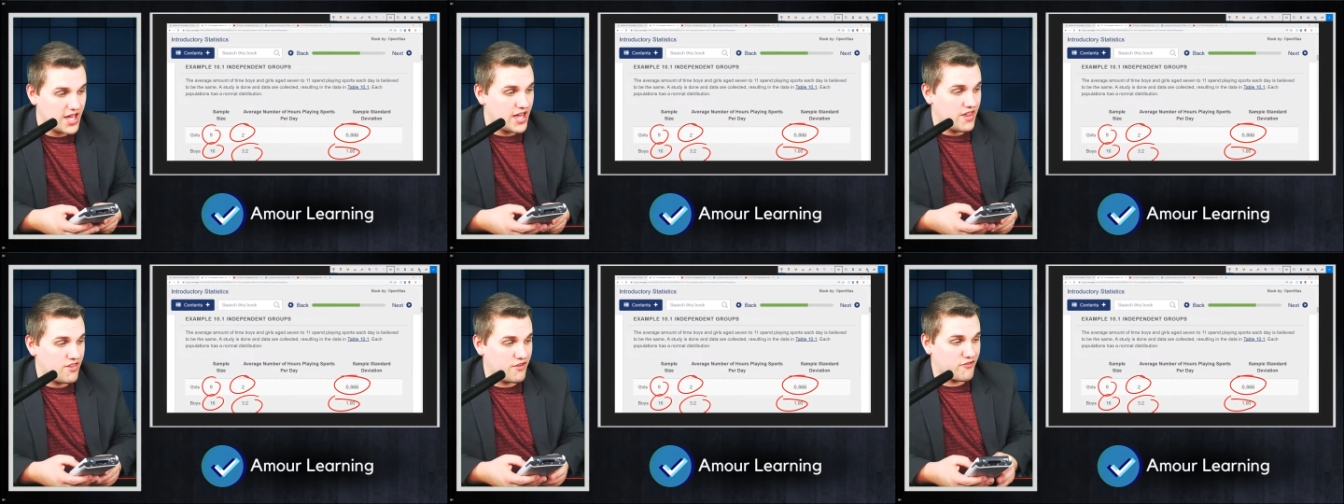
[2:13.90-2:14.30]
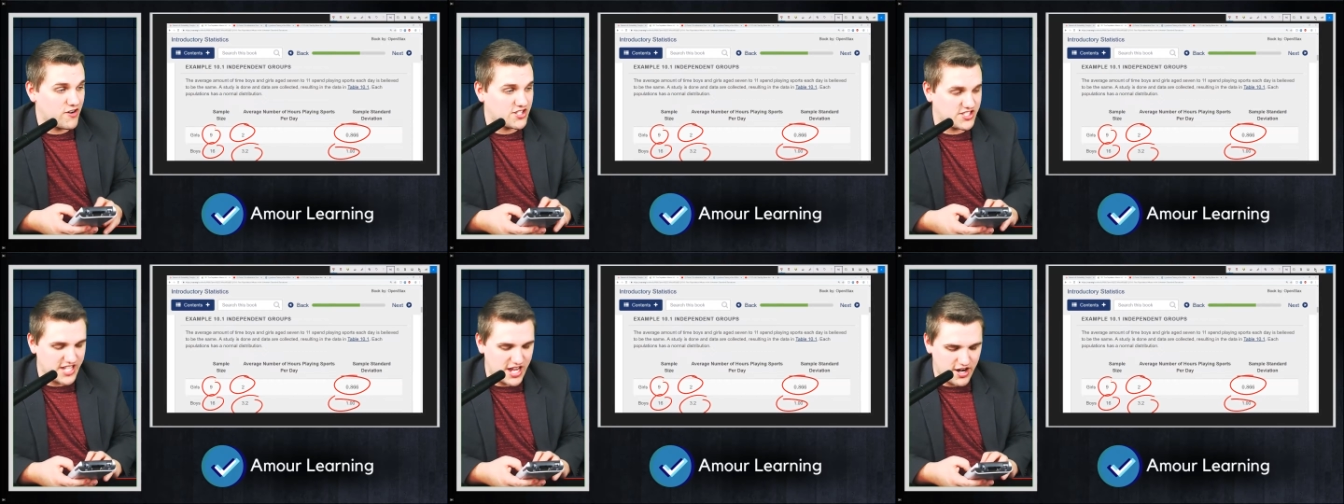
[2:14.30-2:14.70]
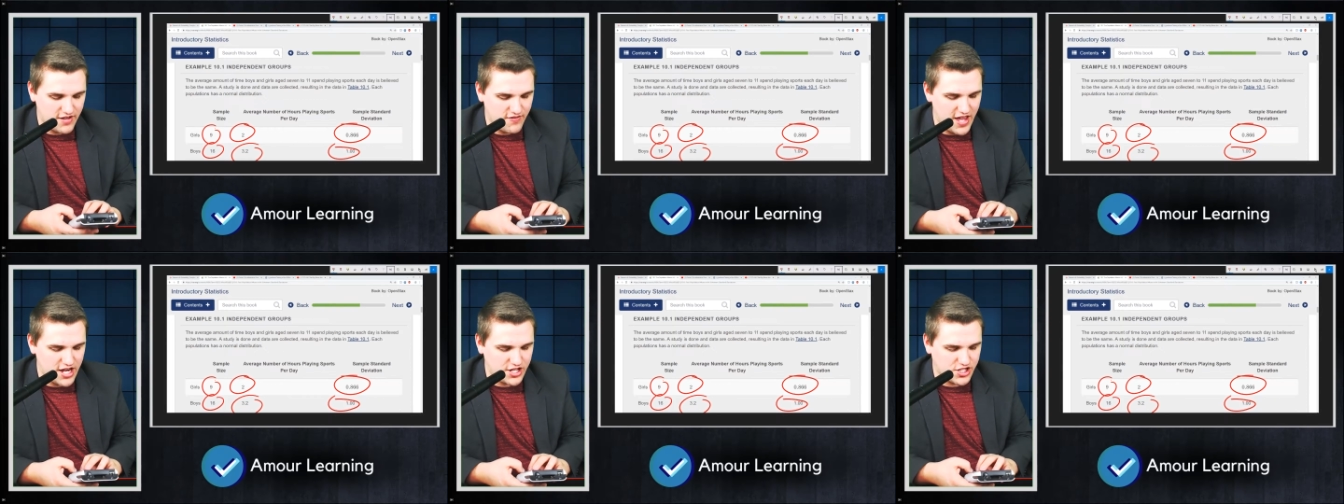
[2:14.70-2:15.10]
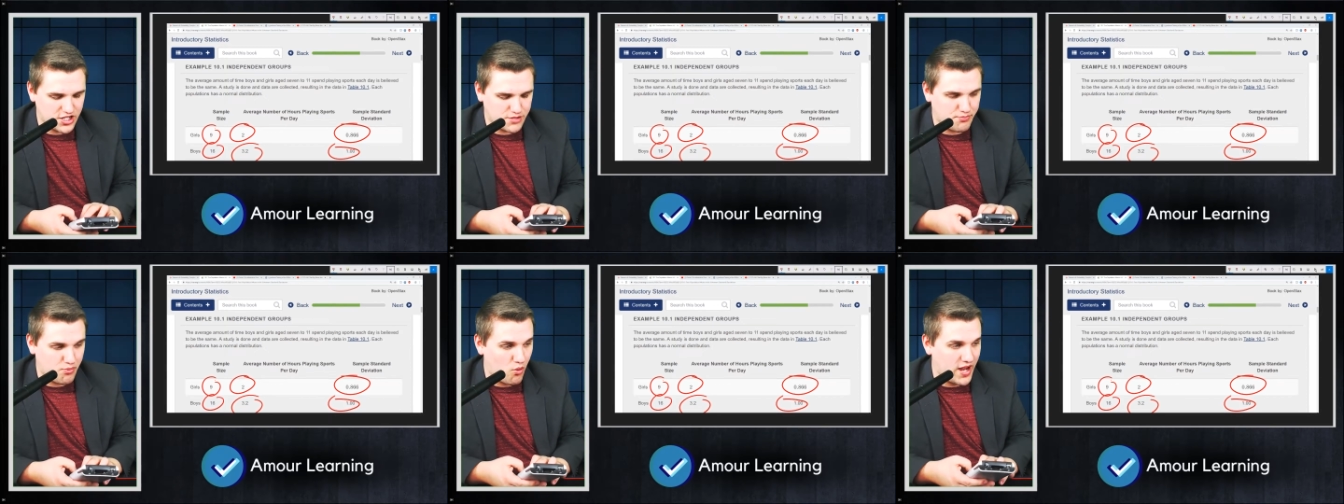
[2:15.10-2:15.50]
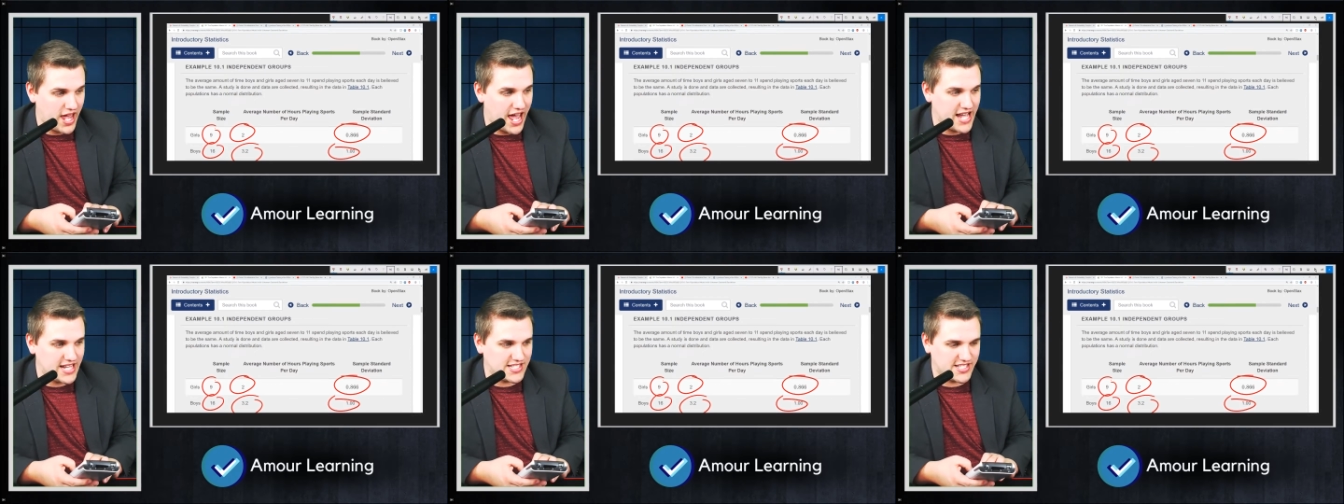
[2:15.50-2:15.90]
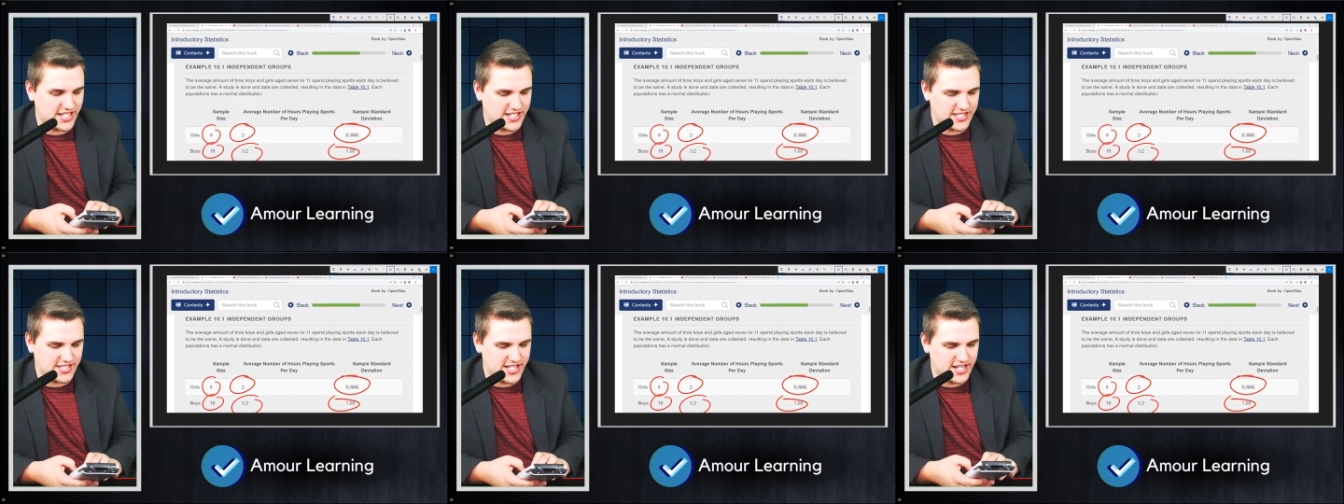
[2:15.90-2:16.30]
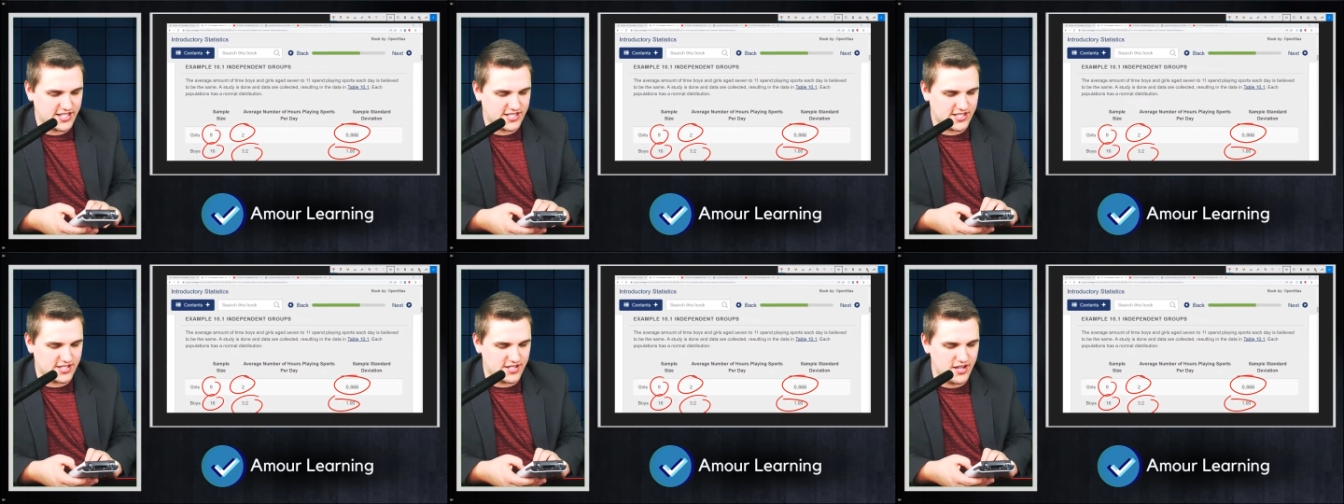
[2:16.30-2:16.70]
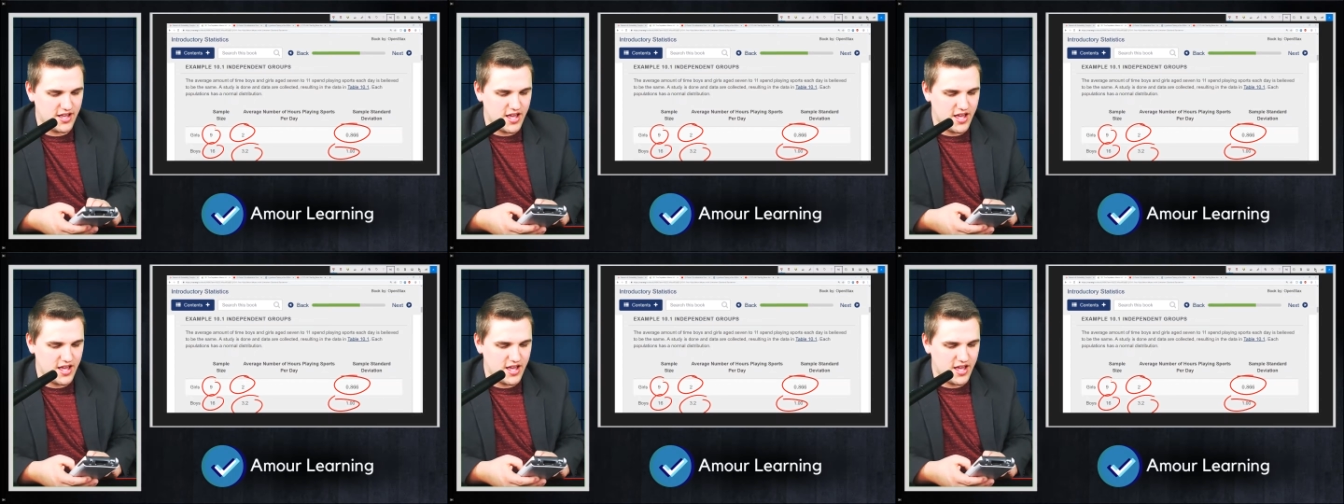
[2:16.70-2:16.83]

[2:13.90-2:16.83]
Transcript: The first standard deviation is 0.866.